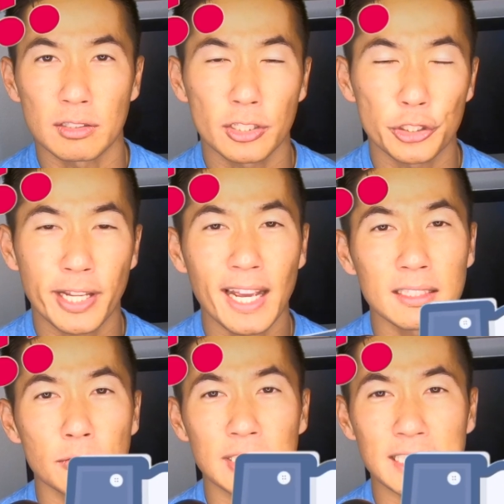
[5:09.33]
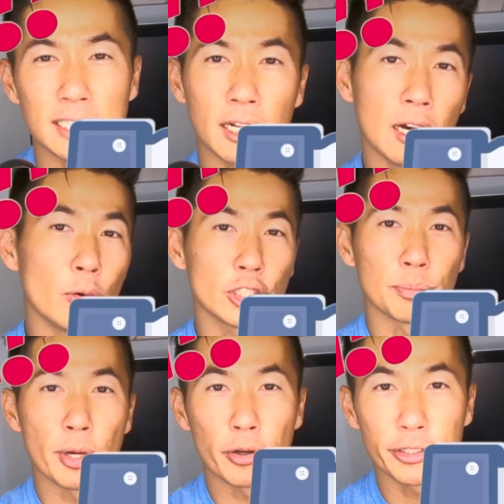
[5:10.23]
So you can't really tell which
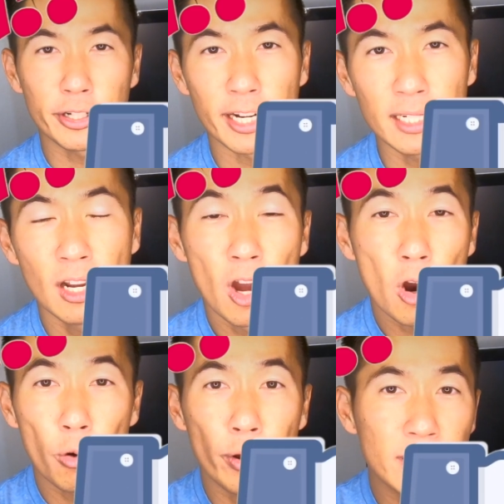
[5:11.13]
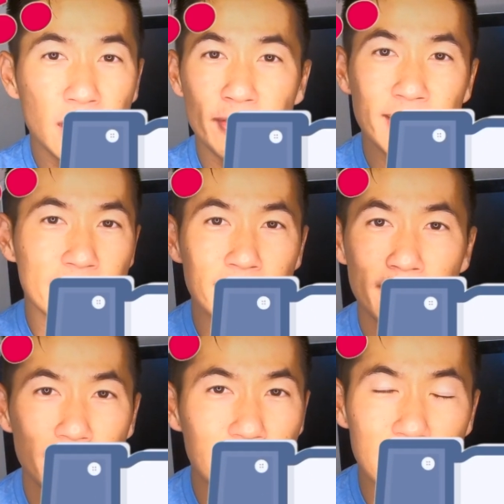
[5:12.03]
mode you're in, or whether even this
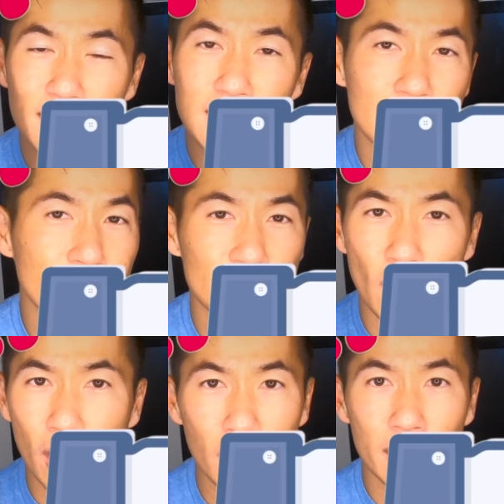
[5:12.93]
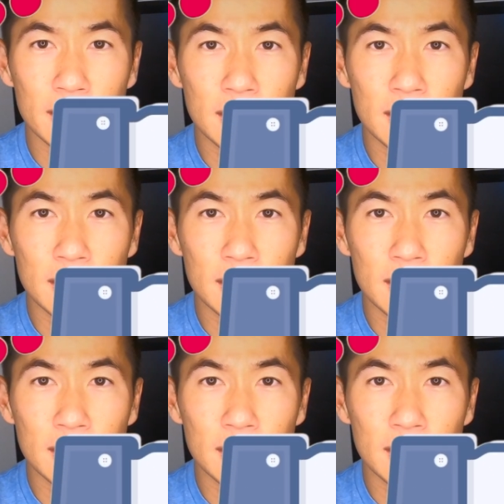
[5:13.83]
is even on.